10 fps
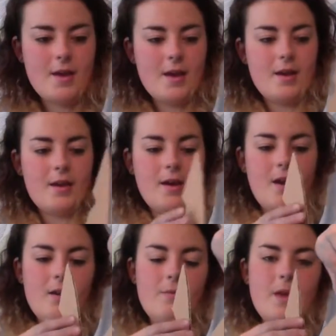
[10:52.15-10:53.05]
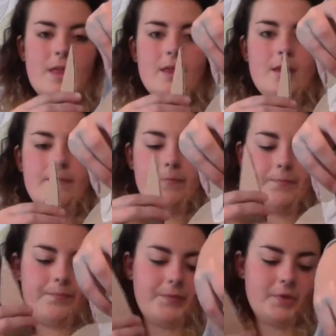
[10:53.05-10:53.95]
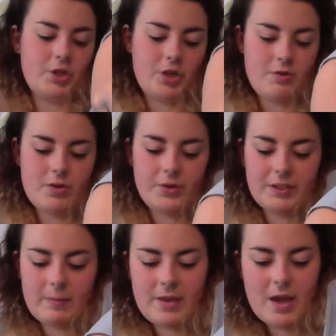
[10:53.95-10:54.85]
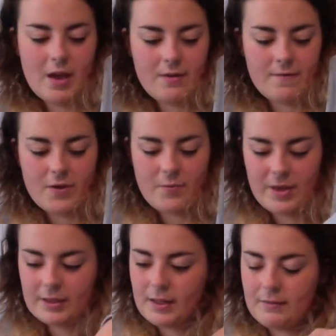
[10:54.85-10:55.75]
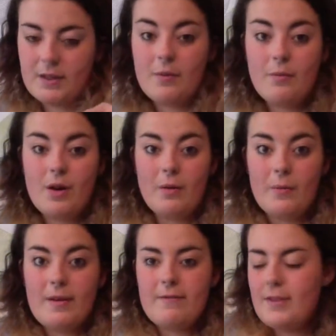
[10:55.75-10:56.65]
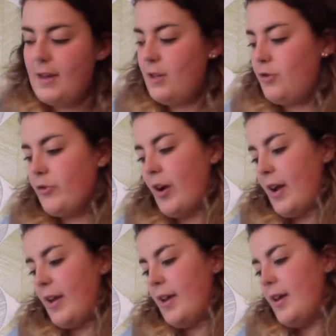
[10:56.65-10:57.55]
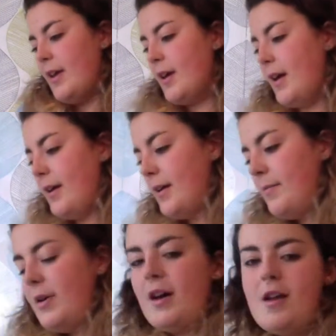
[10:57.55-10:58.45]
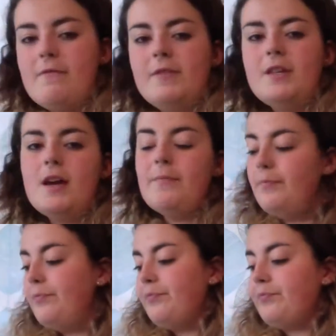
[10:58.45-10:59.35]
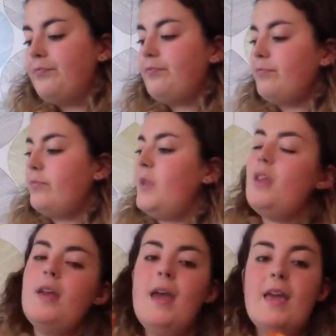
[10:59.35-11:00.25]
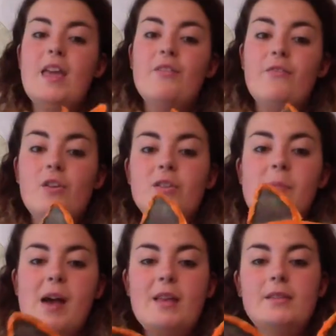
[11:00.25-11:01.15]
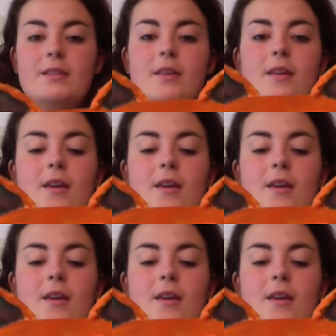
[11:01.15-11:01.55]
And I will show you some of the other few bits I've done while we wait for that to dry. I have done a fox mask.